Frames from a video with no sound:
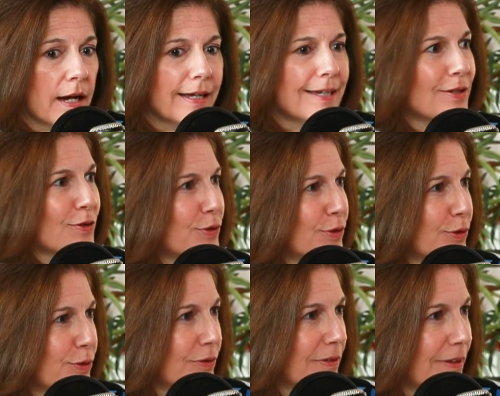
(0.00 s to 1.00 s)
I get to
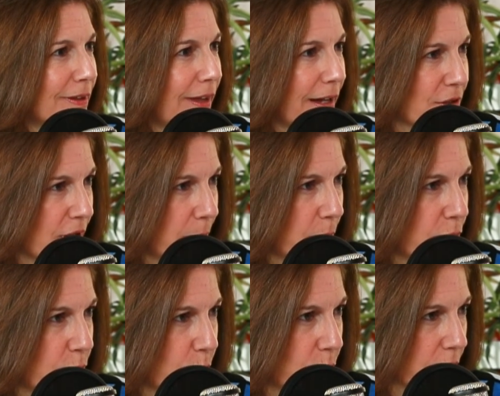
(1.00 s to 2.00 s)
do that type
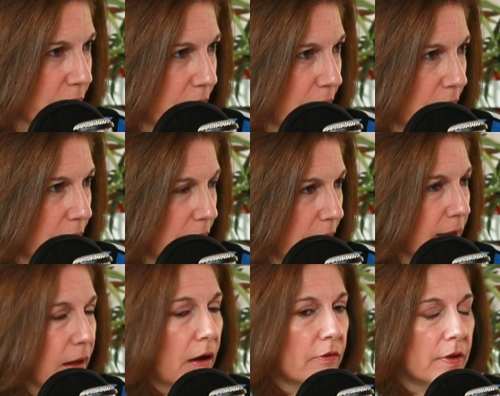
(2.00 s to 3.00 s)
of work that
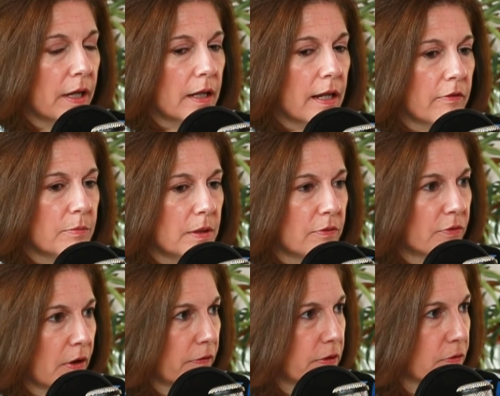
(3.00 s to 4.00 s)
I love and have been
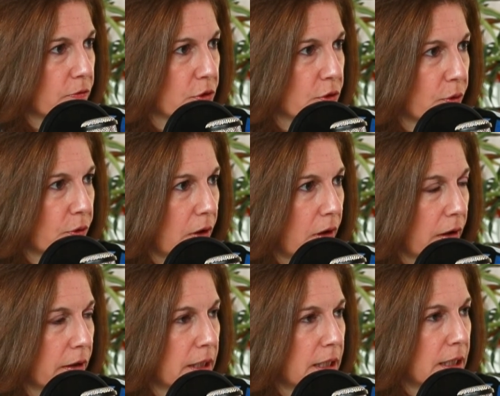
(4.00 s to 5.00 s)
involved in for so
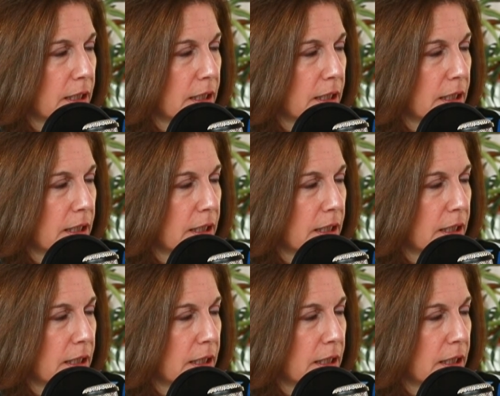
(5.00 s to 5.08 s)
long.